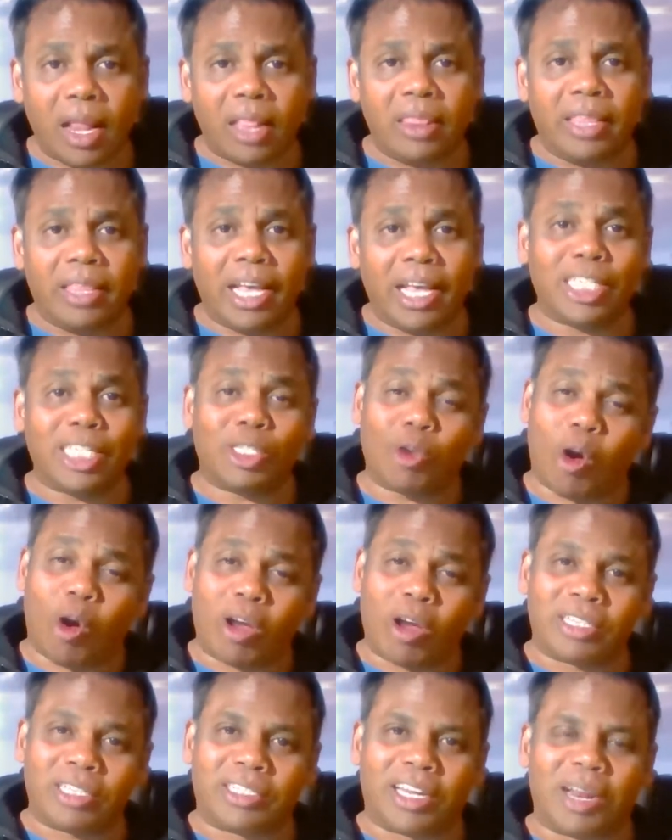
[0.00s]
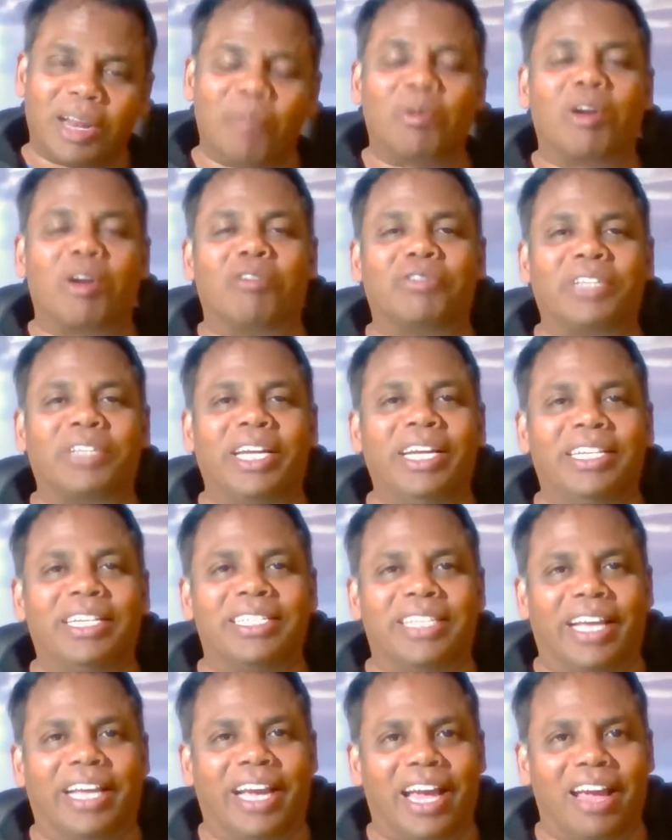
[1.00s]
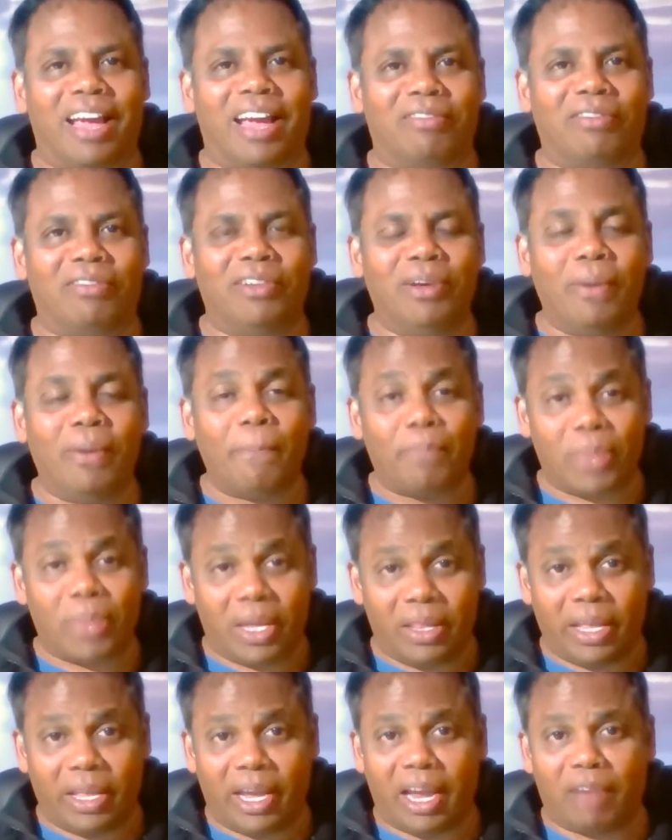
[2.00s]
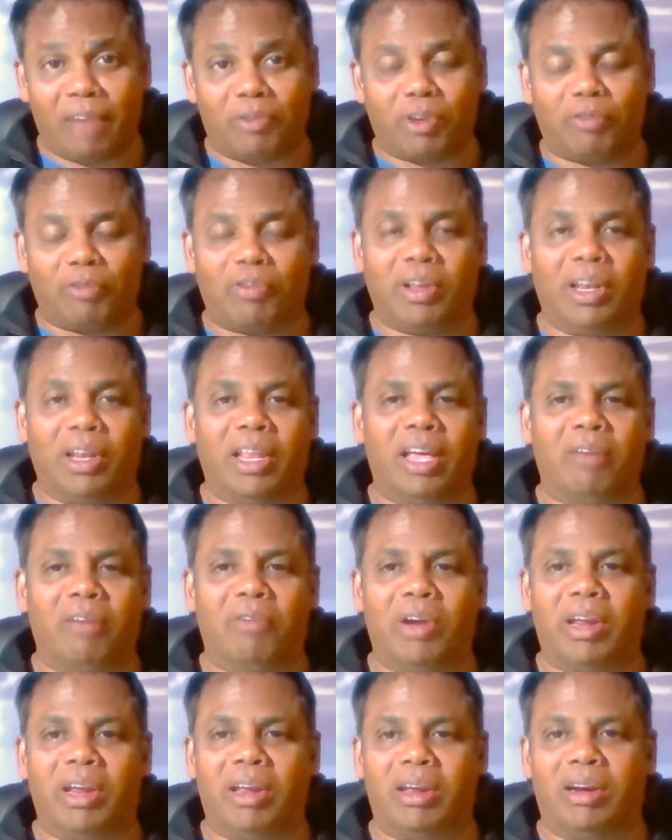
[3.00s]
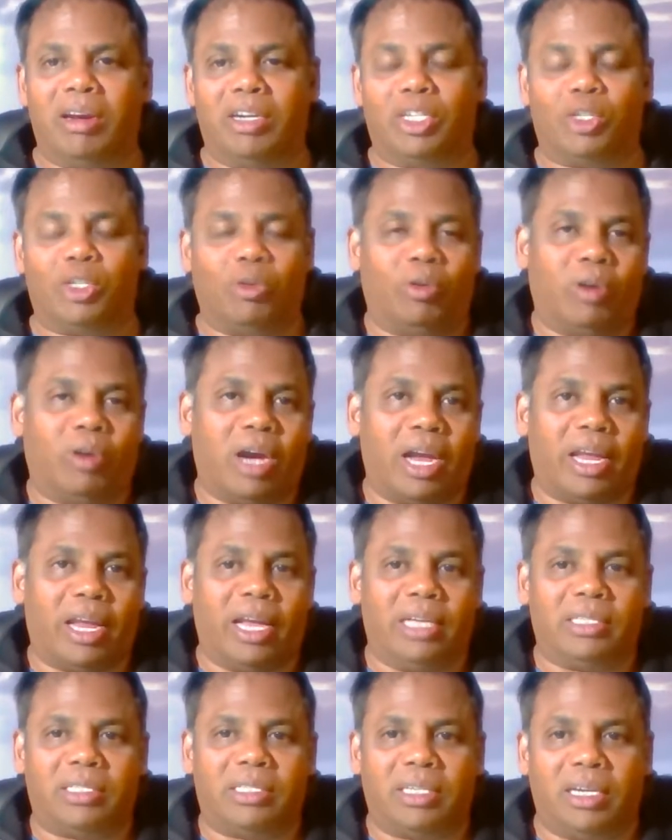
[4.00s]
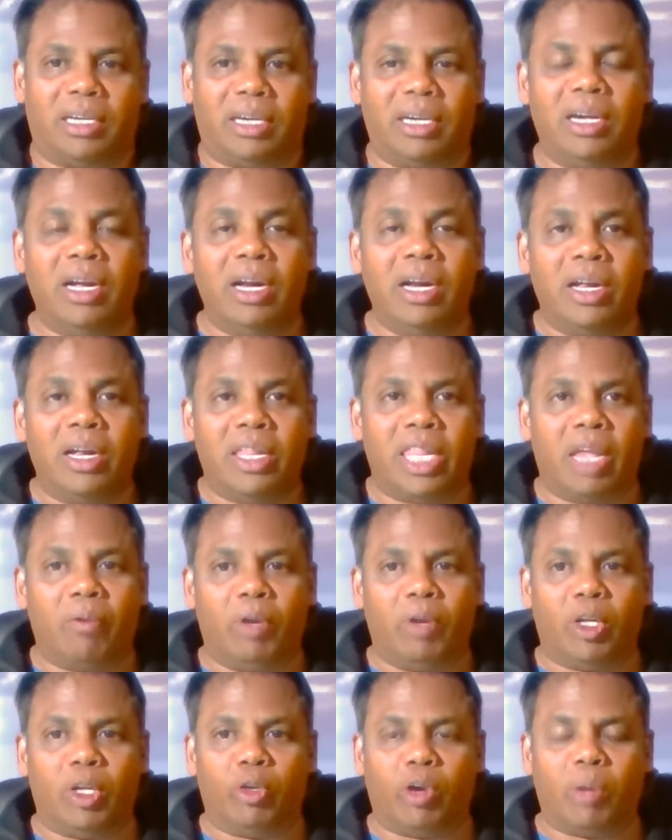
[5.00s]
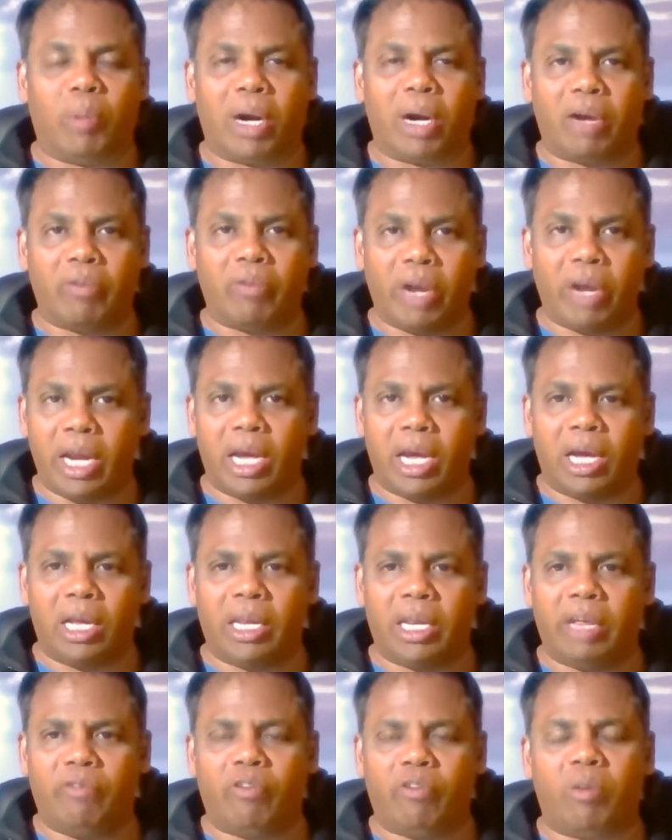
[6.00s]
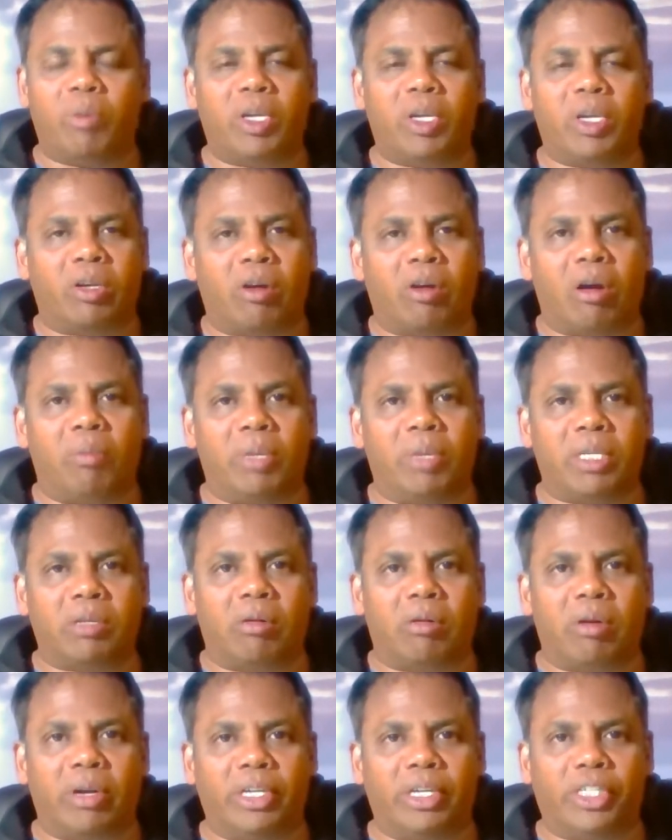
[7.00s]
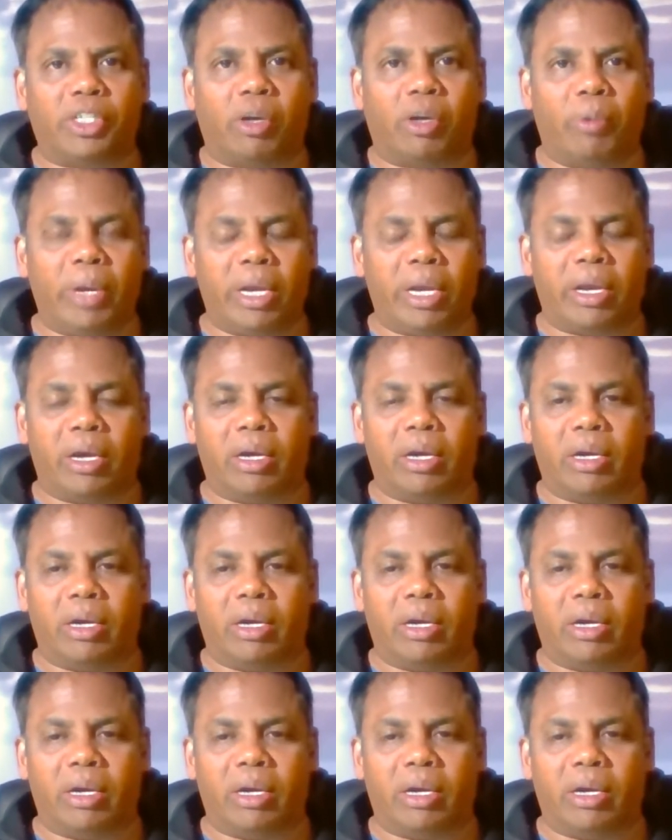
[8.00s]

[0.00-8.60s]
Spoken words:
their stock is the number of seats they have, that they have to fill every year. So I guess they will do it, but very early for me to comment on it, Shavik.